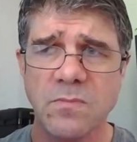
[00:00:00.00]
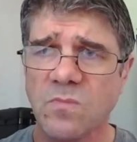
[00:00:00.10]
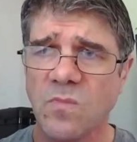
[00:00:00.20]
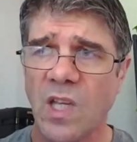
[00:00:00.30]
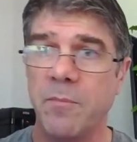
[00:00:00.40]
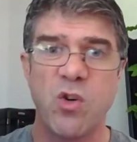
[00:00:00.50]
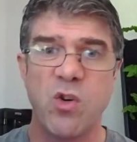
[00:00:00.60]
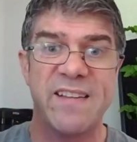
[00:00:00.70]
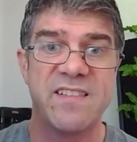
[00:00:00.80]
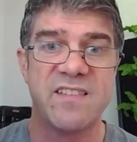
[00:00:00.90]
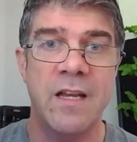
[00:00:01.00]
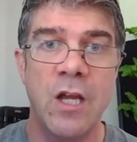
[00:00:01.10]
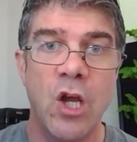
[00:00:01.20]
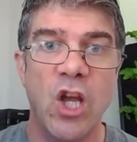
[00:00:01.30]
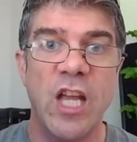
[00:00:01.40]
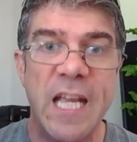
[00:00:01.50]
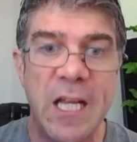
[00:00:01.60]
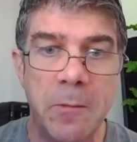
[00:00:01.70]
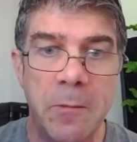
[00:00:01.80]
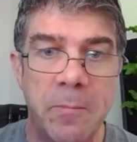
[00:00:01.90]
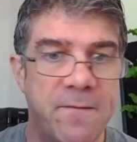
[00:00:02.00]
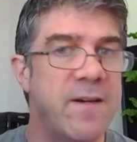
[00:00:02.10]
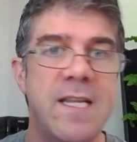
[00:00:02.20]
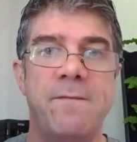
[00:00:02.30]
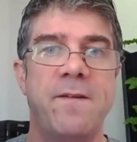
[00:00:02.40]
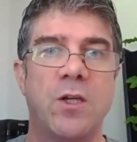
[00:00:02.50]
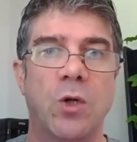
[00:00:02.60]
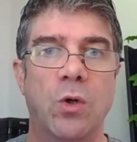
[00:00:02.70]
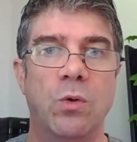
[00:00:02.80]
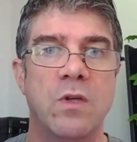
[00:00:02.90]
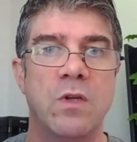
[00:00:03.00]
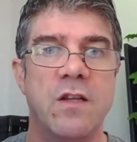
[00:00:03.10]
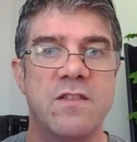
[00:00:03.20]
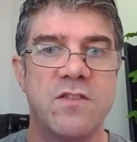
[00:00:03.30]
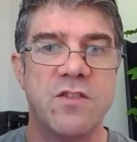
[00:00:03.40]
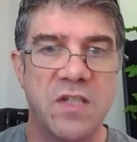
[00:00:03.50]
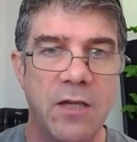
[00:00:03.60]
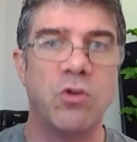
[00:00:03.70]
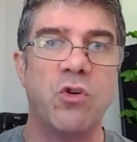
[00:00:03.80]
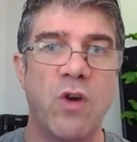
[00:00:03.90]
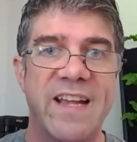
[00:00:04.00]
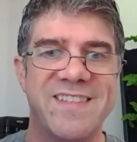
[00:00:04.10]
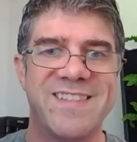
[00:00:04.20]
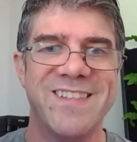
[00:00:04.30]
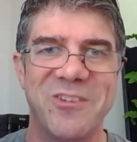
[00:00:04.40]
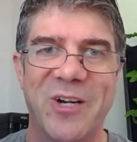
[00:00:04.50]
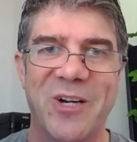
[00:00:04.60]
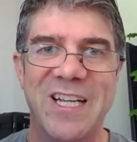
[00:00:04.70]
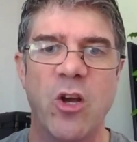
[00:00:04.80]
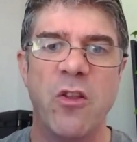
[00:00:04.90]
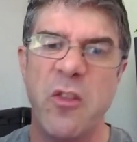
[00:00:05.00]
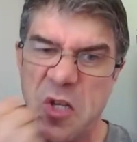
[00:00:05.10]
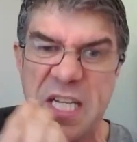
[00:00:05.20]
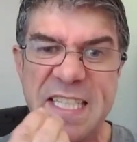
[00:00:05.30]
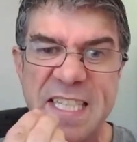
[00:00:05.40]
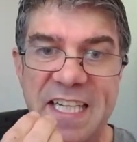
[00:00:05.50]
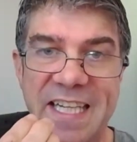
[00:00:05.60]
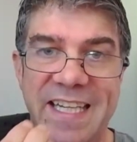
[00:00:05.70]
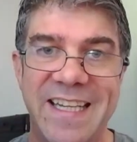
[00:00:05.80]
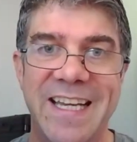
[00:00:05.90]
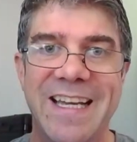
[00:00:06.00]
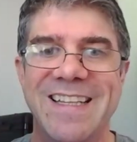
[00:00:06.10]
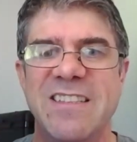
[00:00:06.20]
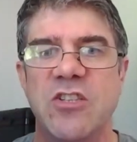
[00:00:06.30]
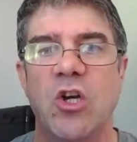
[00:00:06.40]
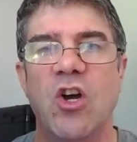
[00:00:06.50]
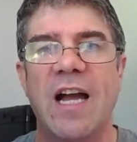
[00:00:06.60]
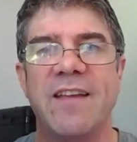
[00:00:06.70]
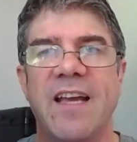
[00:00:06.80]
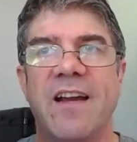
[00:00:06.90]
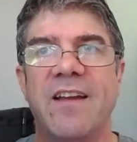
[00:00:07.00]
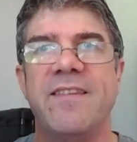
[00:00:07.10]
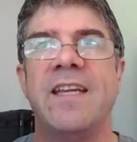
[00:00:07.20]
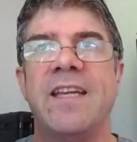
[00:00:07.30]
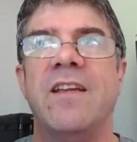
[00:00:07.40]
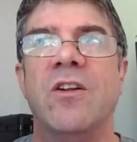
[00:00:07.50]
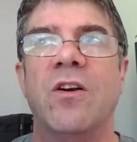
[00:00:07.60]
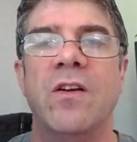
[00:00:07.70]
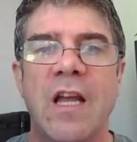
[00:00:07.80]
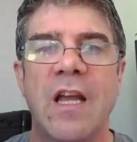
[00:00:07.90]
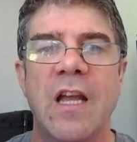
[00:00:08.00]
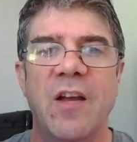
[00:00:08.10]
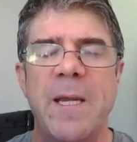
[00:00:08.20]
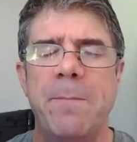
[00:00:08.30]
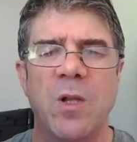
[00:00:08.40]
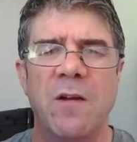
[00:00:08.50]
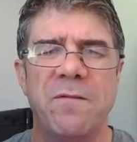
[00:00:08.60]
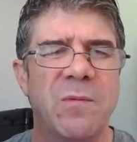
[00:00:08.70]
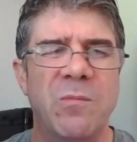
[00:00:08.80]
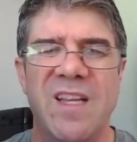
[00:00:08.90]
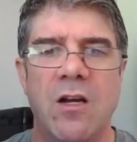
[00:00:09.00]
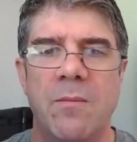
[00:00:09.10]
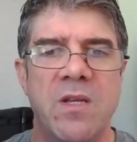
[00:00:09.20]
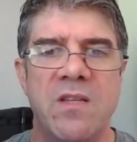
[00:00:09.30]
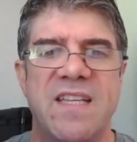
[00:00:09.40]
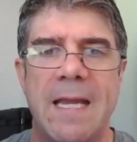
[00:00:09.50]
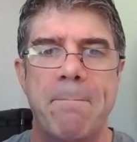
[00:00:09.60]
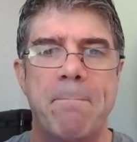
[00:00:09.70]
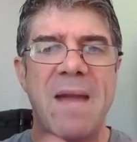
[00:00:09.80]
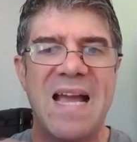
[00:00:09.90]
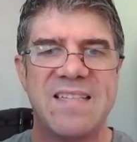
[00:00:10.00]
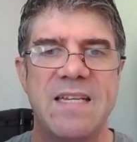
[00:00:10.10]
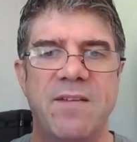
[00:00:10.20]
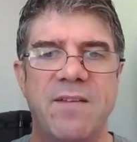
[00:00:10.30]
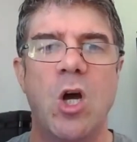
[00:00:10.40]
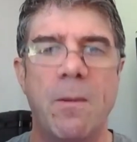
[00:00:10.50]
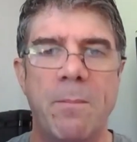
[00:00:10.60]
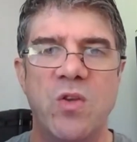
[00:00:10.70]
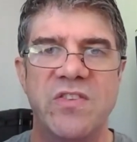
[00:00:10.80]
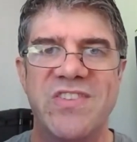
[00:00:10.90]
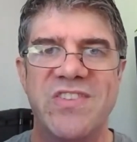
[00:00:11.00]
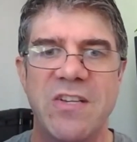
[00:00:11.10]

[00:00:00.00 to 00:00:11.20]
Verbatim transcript: Um, cress, it'll be very difficult to kill cress, right? Other than eating it. So I, th I think, you know, people often with allotments, they get massive allotments.